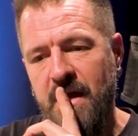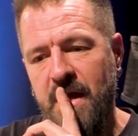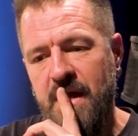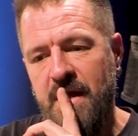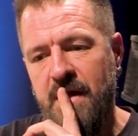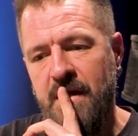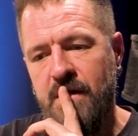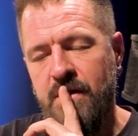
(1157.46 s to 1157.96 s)

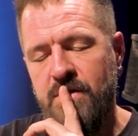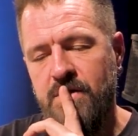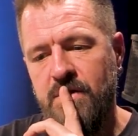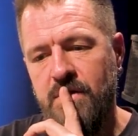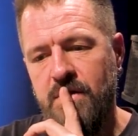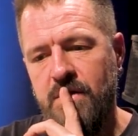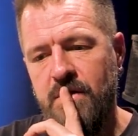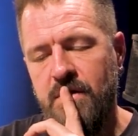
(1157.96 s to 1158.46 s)

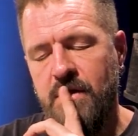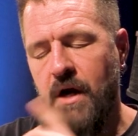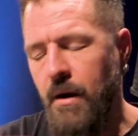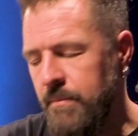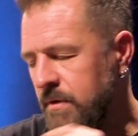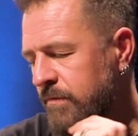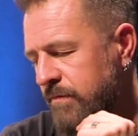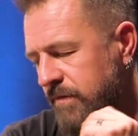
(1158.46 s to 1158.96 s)
and
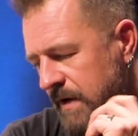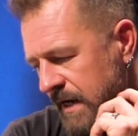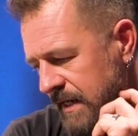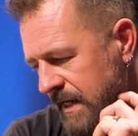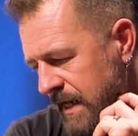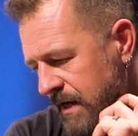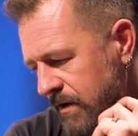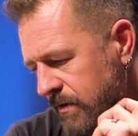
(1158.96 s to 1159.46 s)
come to
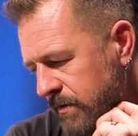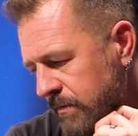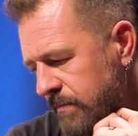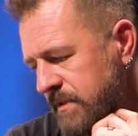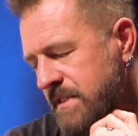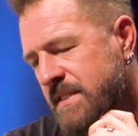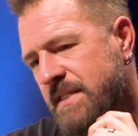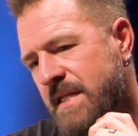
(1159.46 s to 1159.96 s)
find out,
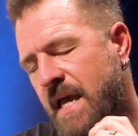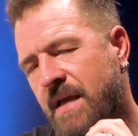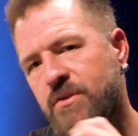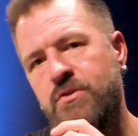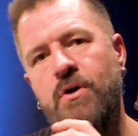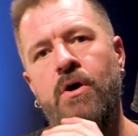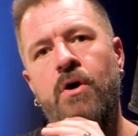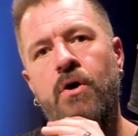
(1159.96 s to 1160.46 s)

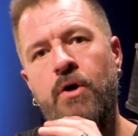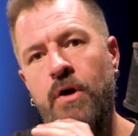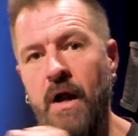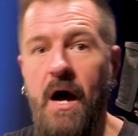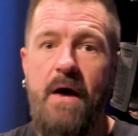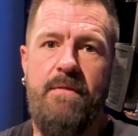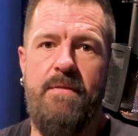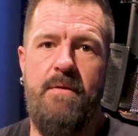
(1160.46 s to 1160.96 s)
mistakes are
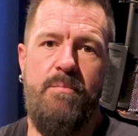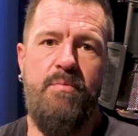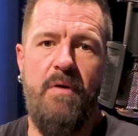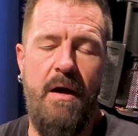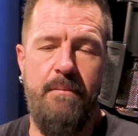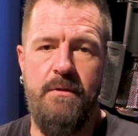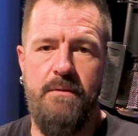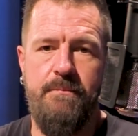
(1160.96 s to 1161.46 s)
not the
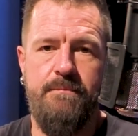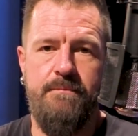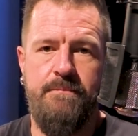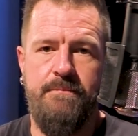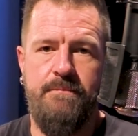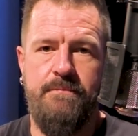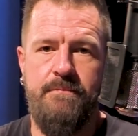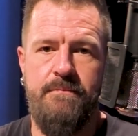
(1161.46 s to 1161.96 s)
problem.
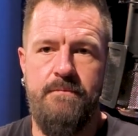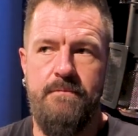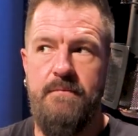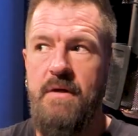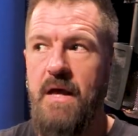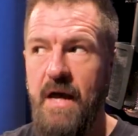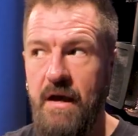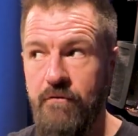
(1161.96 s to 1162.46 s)

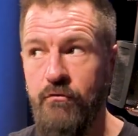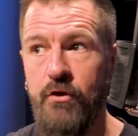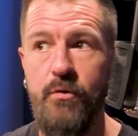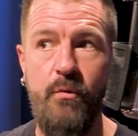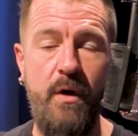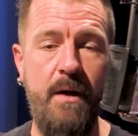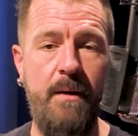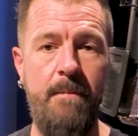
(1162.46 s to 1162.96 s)

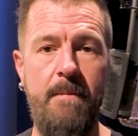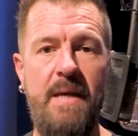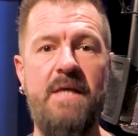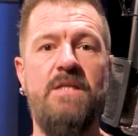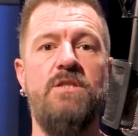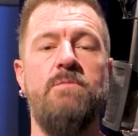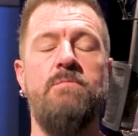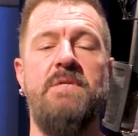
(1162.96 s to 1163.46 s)
Everyone
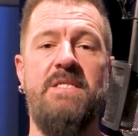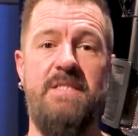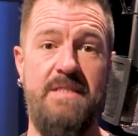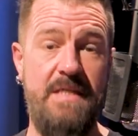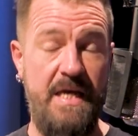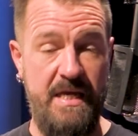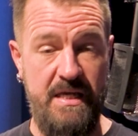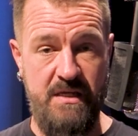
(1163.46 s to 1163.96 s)
makes
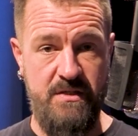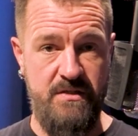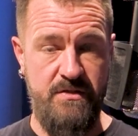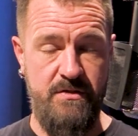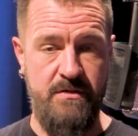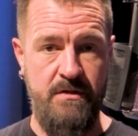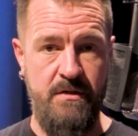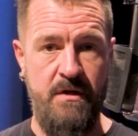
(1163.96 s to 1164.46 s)

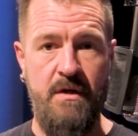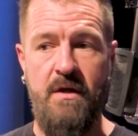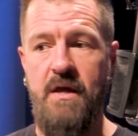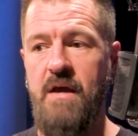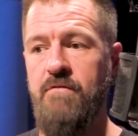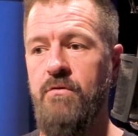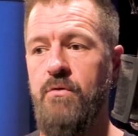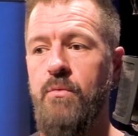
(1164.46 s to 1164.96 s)
mistakes.
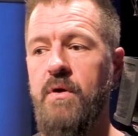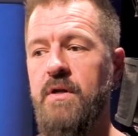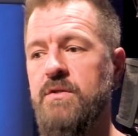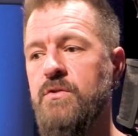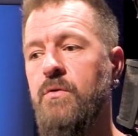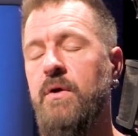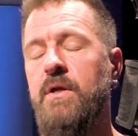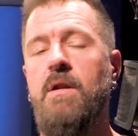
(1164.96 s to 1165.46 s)
Everyone
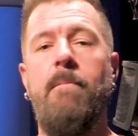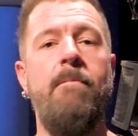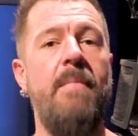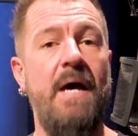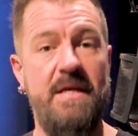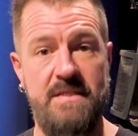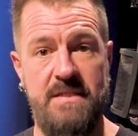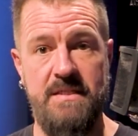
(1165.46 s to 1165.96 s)
is going to
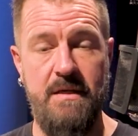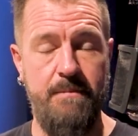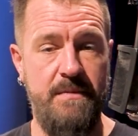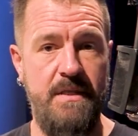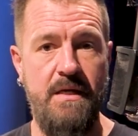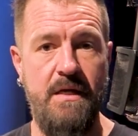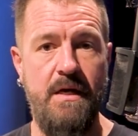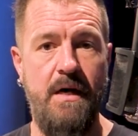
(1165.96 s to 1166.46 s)
mess
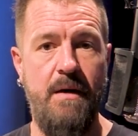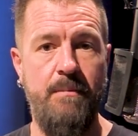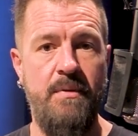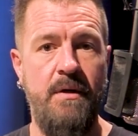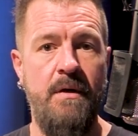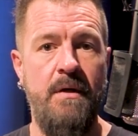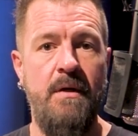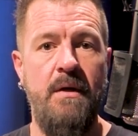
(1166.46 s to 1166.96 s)
something
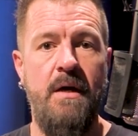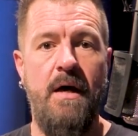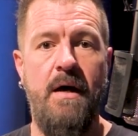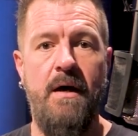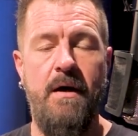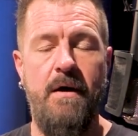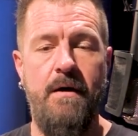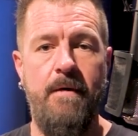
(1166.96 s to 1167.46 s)
up.
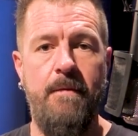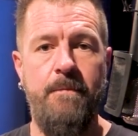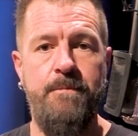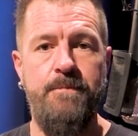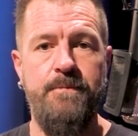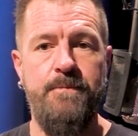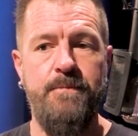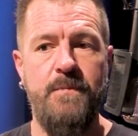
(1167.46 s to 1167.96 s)

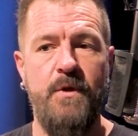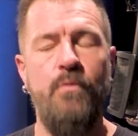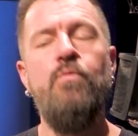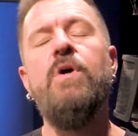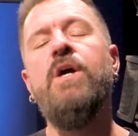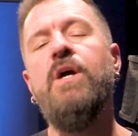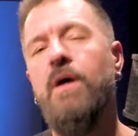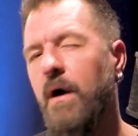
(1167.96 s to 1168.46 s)
Um,
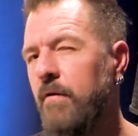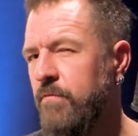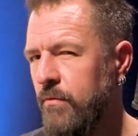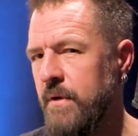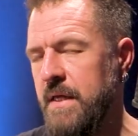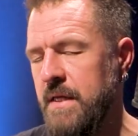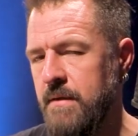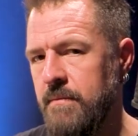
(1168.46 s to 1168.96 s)

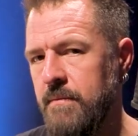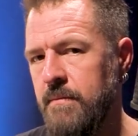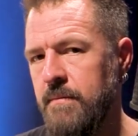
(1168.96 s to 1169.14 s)
recovery